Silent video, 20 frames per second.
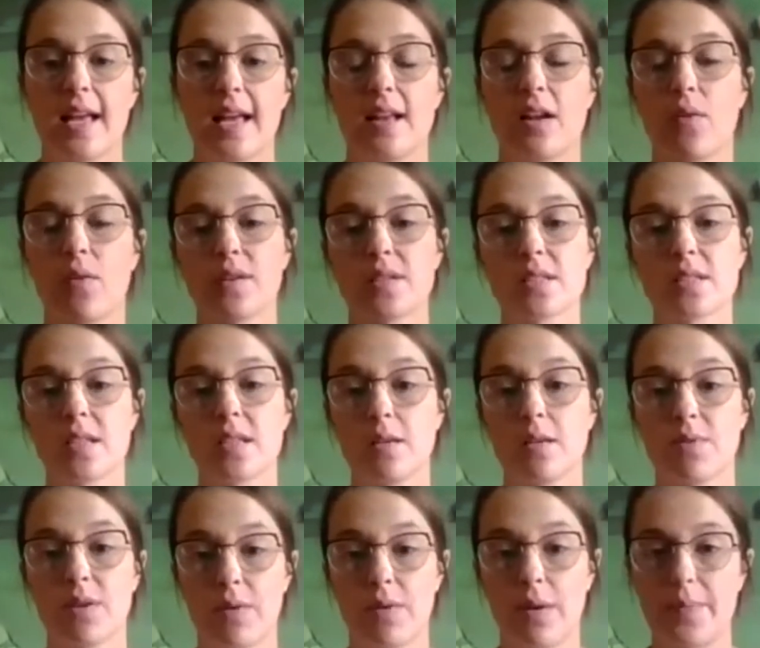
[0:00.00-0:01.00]
and always
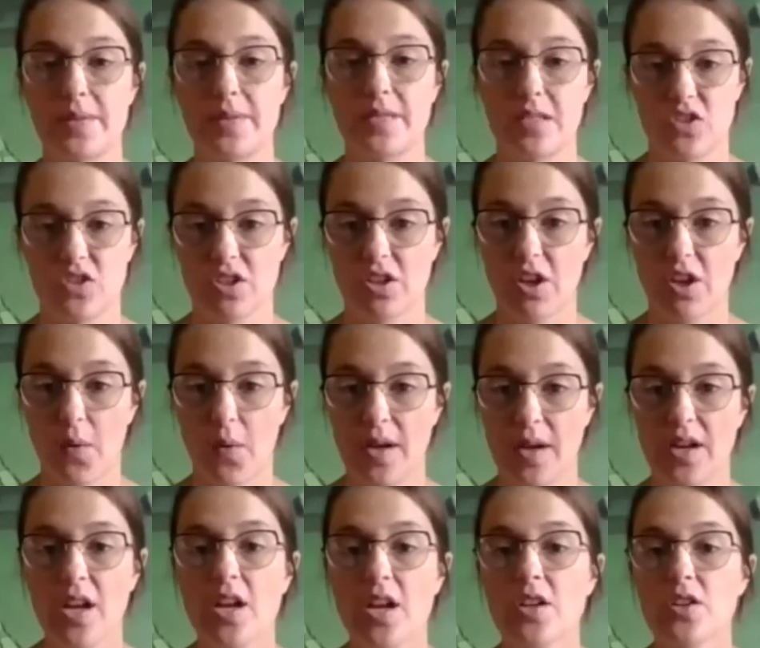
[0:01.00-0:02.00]
keep the repetition
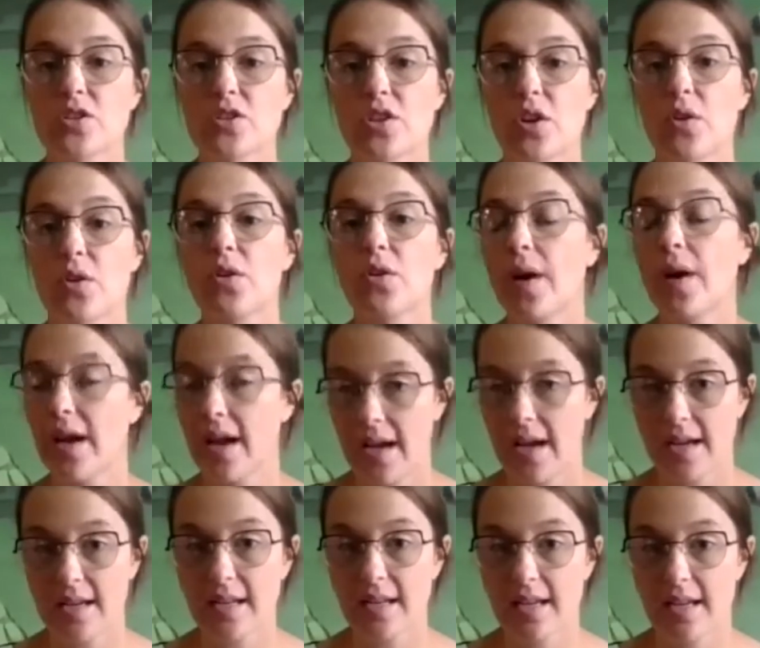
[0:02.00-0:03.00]
going. So go
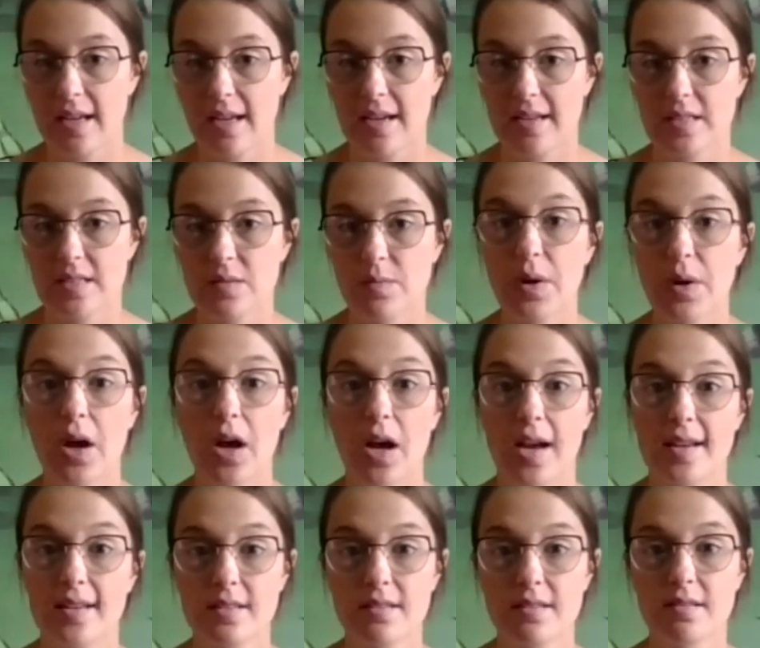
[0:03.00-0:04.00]
ahead and
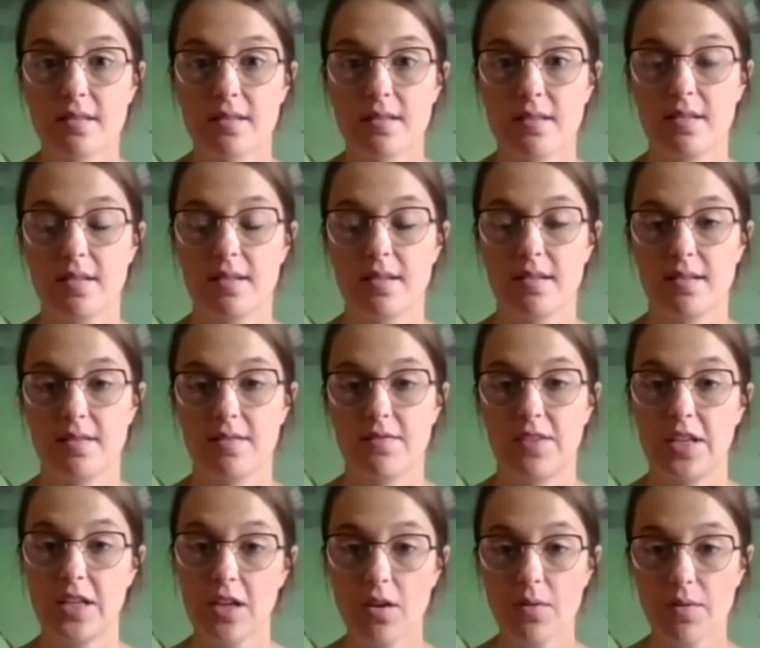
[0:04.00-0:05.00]
pause the
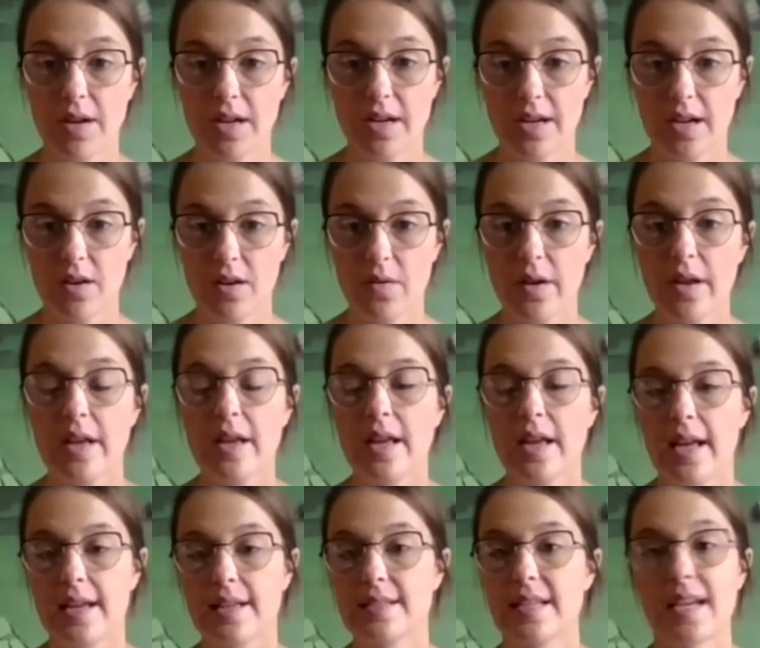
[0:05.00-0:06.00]
video right now
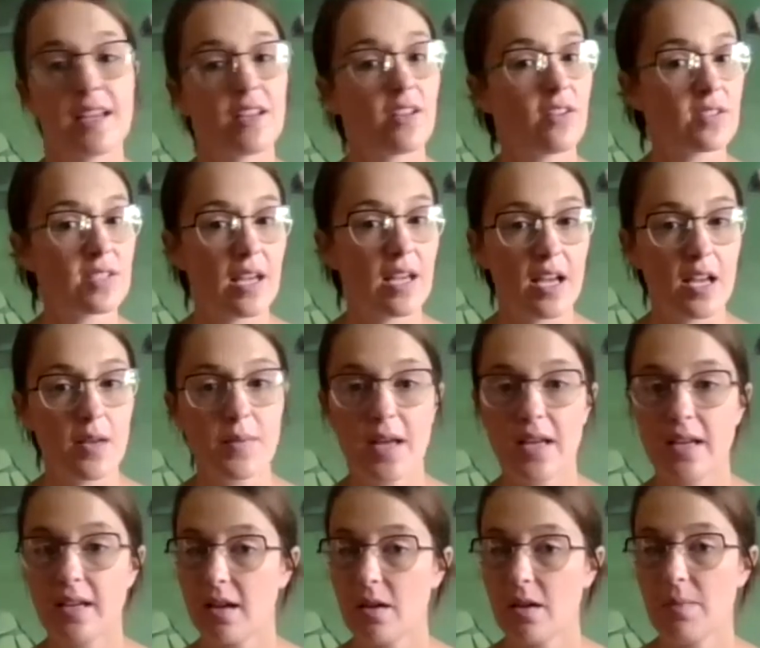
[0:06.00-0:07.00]
and take your time
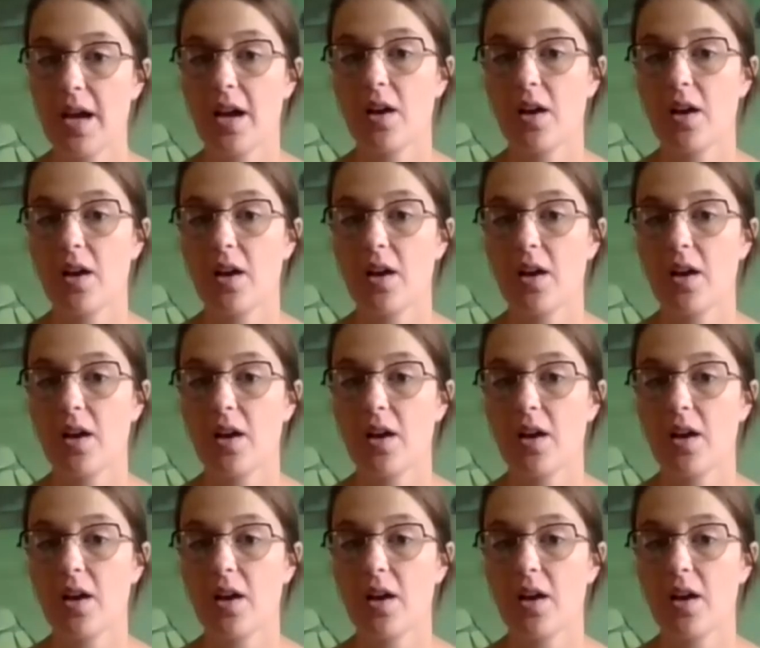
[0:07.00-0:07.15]
and come